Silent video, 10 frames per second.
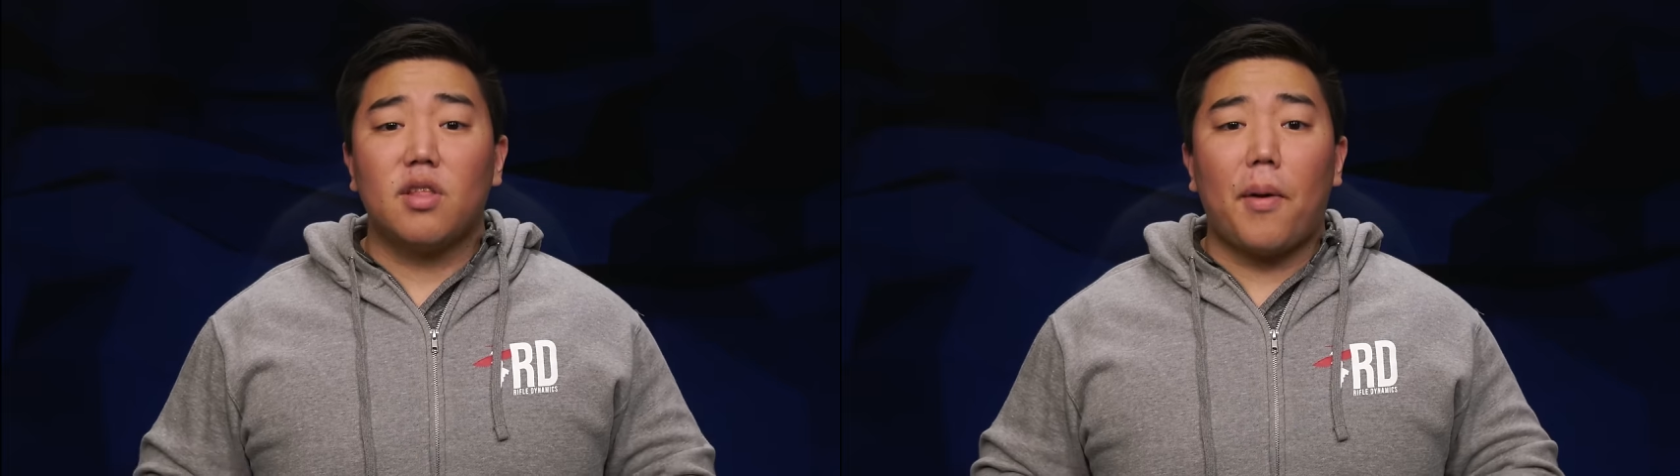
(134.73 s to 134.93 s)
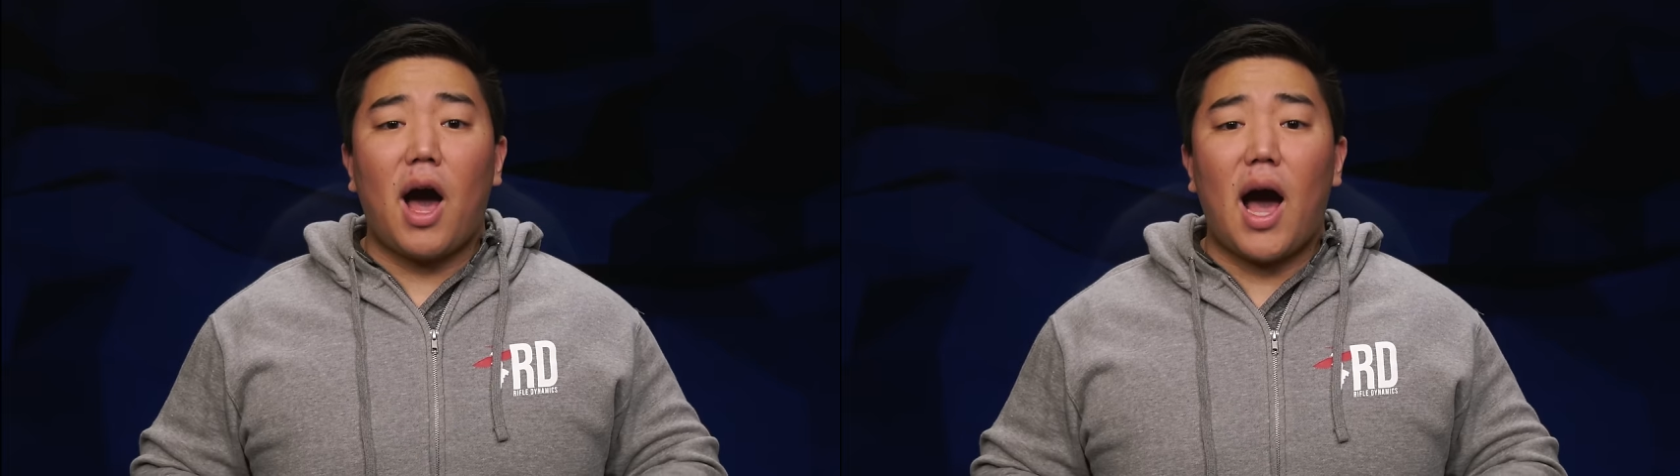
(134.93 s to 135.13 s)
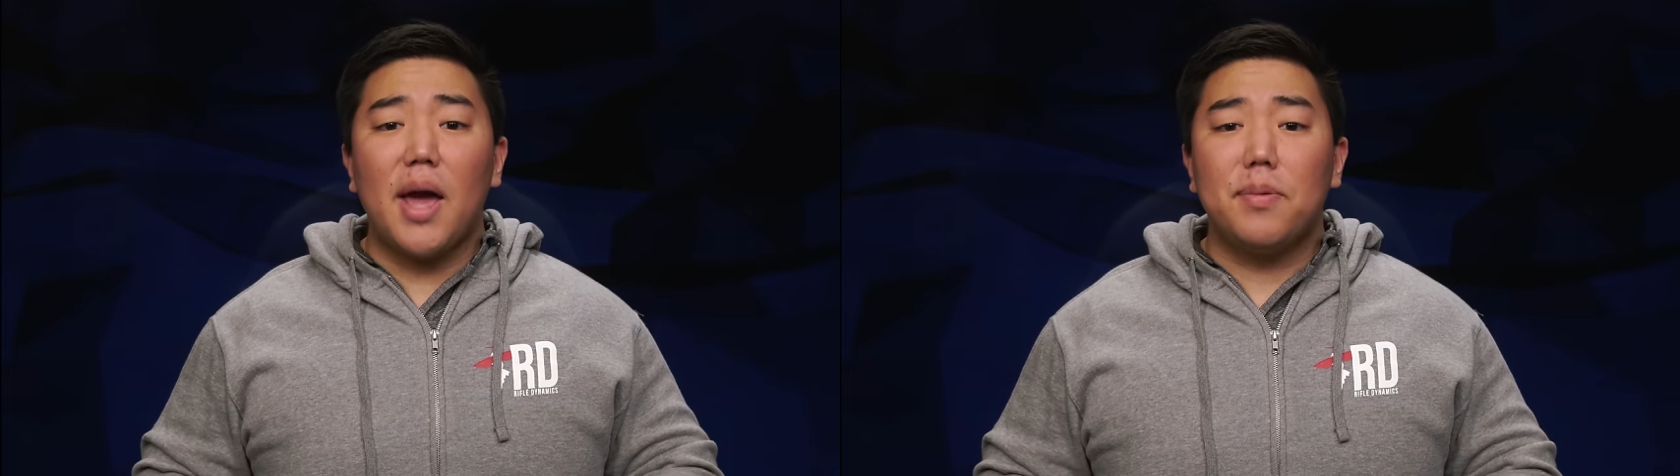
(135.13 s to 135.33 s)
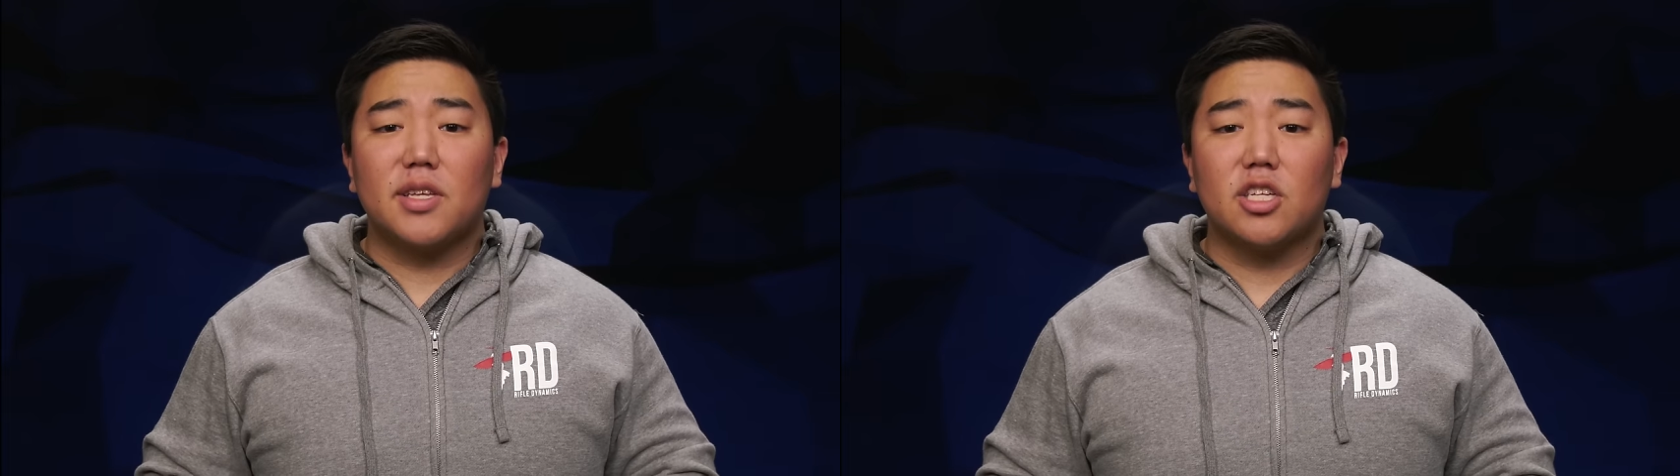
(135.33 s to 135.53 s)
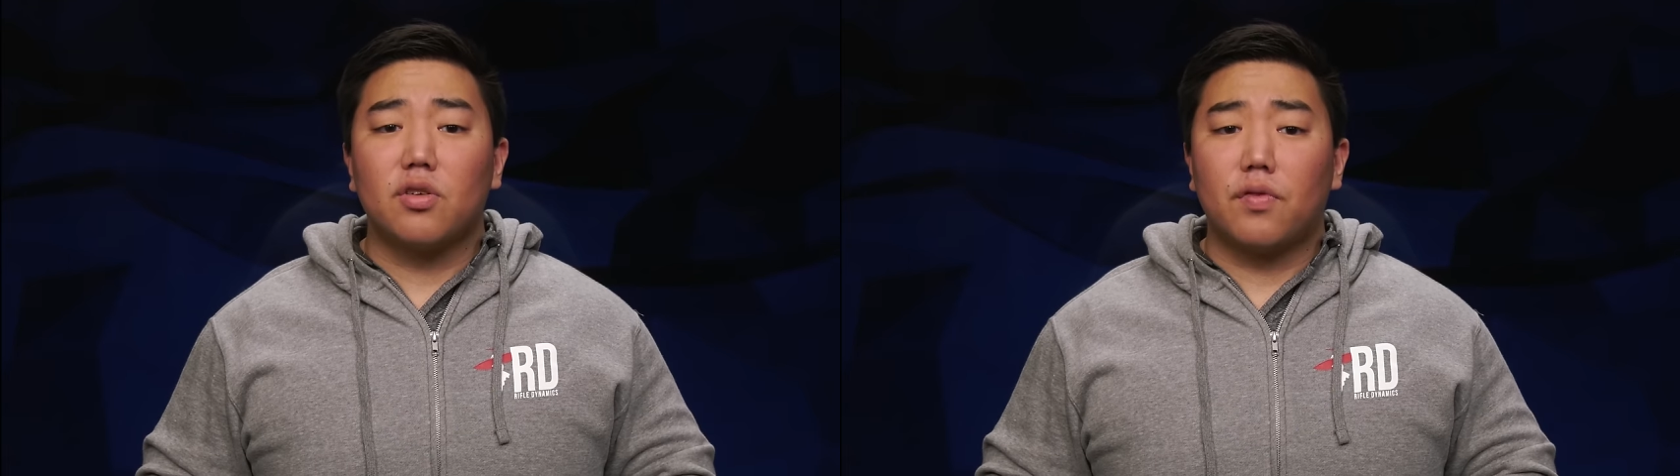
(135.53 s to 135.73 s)
of the high
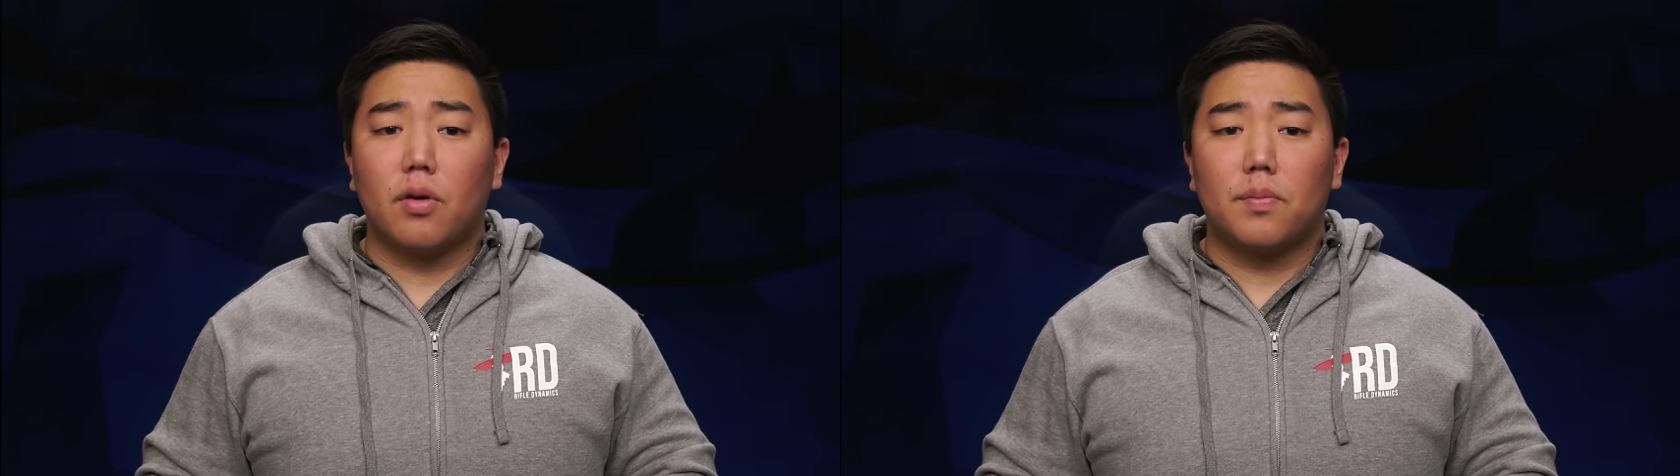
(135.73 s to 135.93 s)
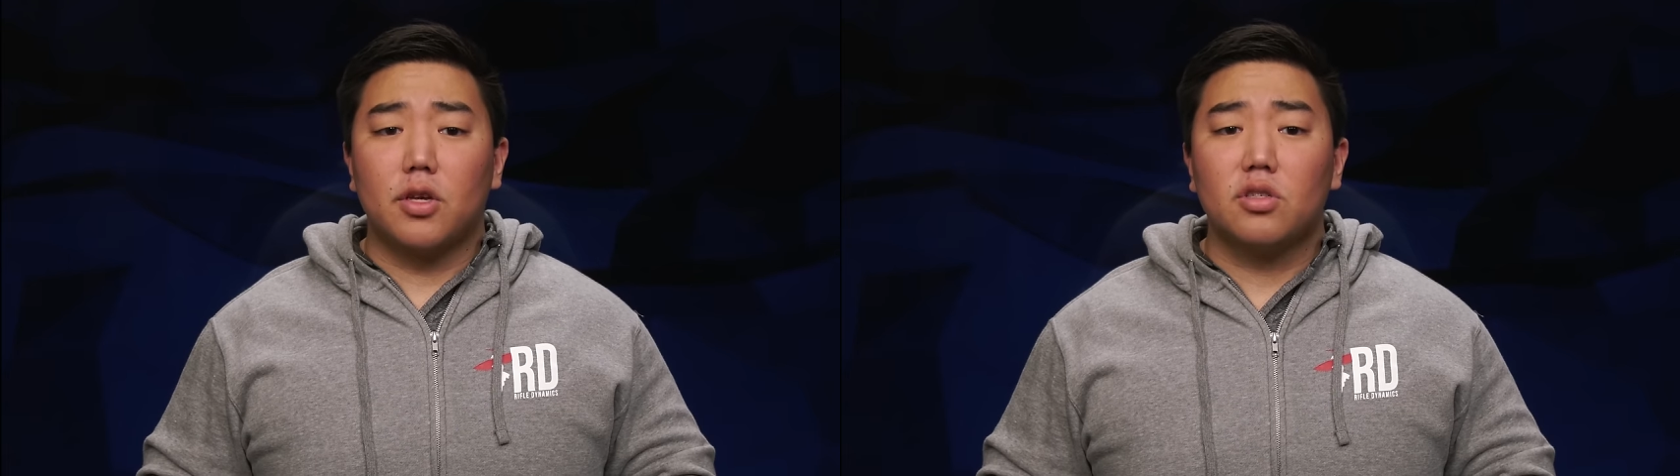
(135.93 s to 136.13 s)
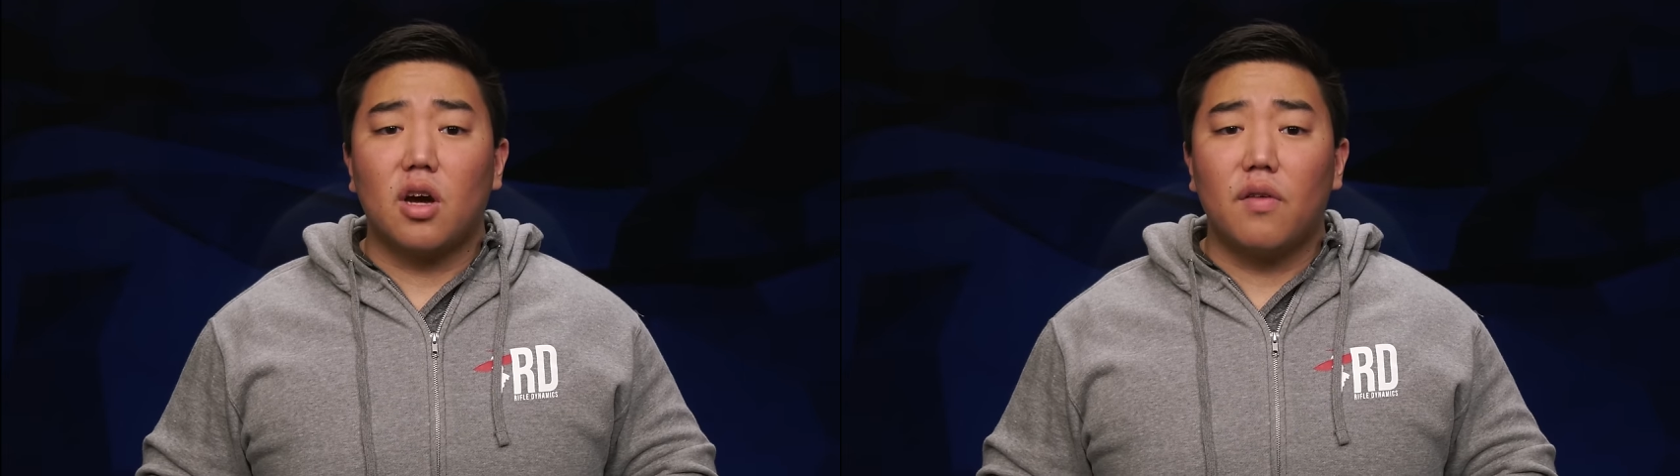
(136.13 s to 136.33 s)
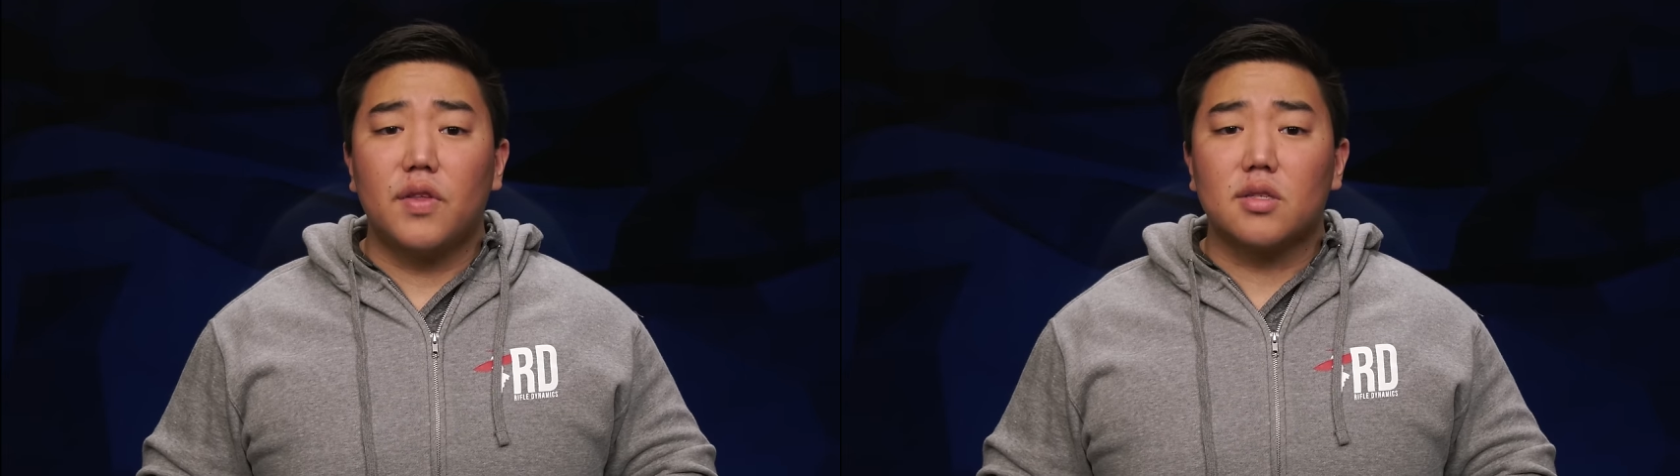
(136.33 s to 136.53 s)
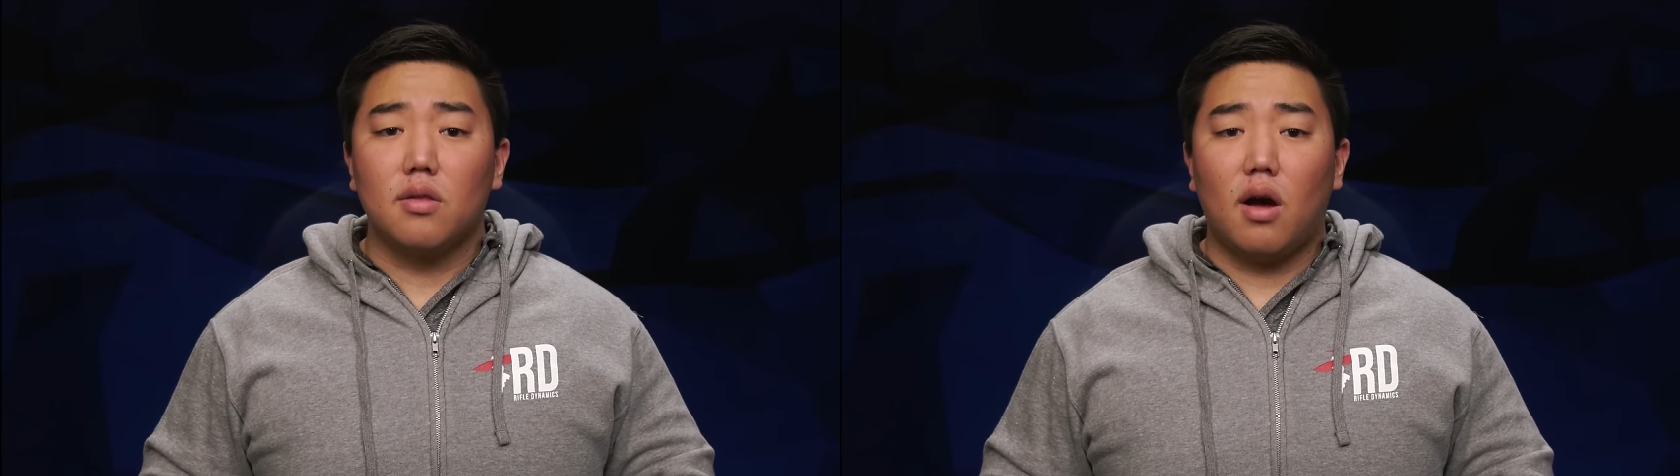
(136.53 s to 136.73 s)
potential for abuse of
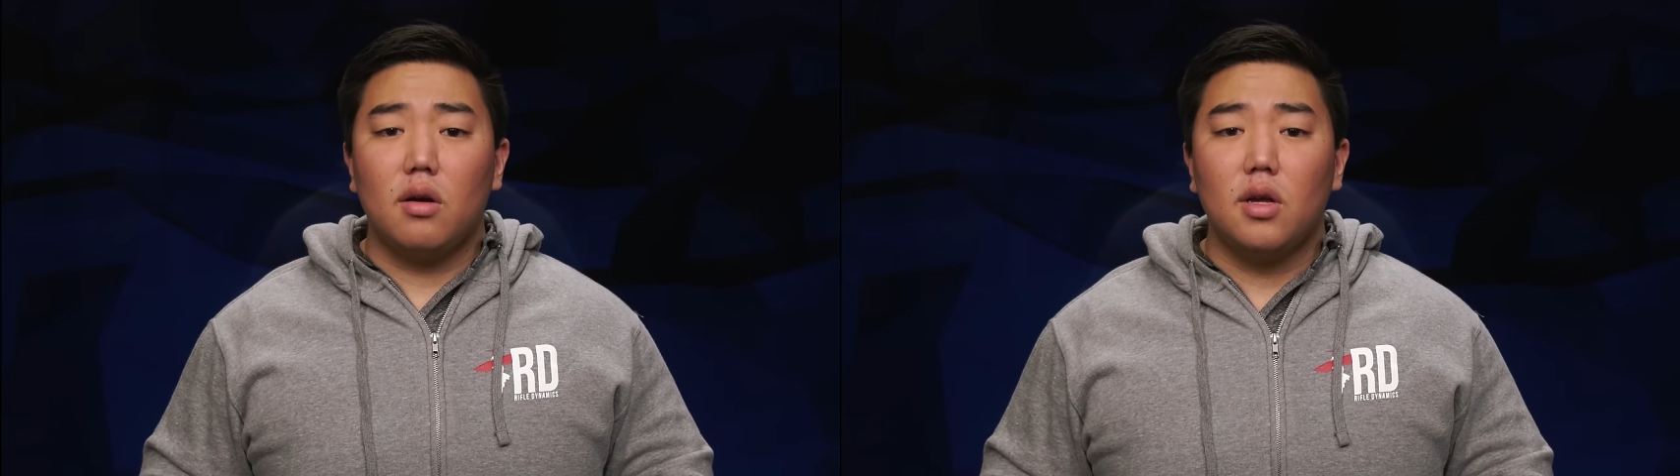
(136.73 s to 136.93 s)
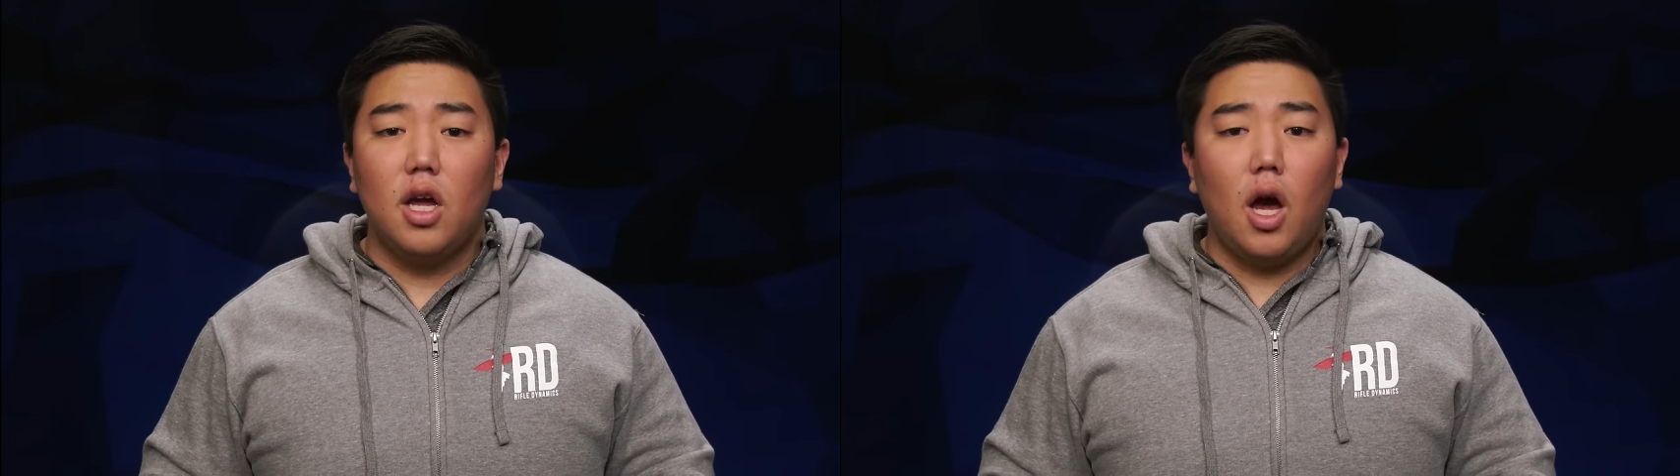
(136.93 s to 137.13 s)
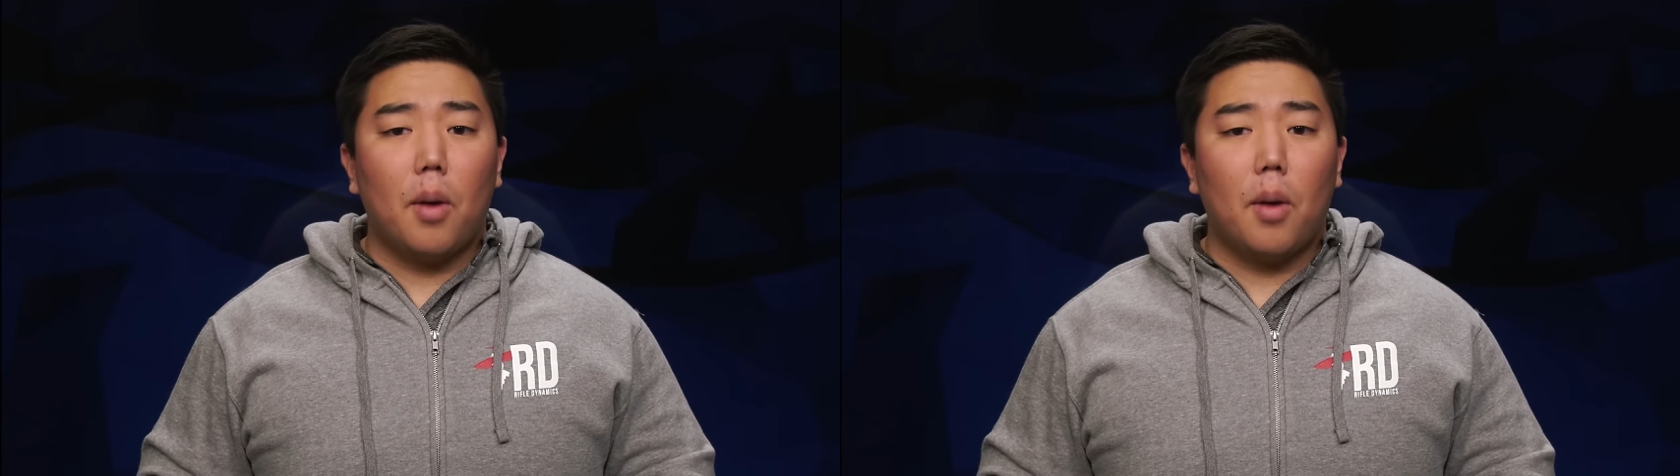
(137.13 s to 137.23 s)
this law,